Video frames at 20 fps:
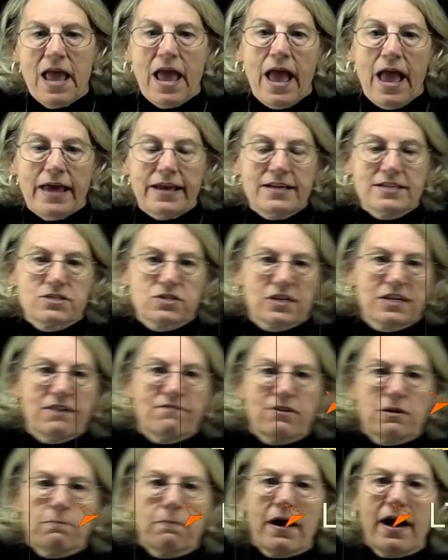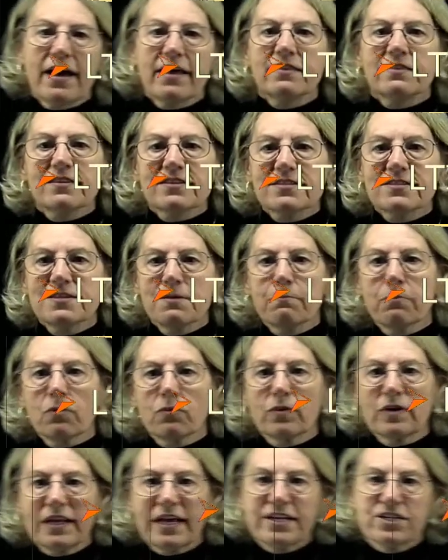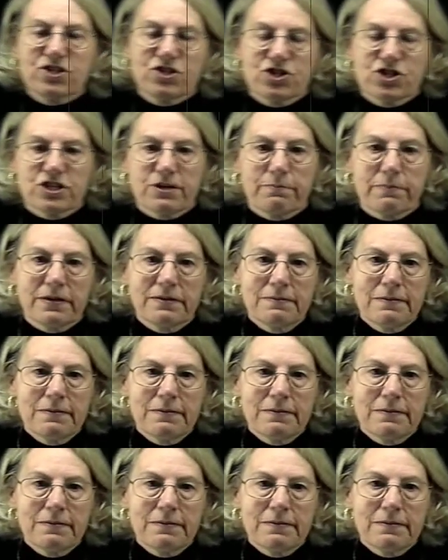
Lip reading: and it's given by this simple relationship.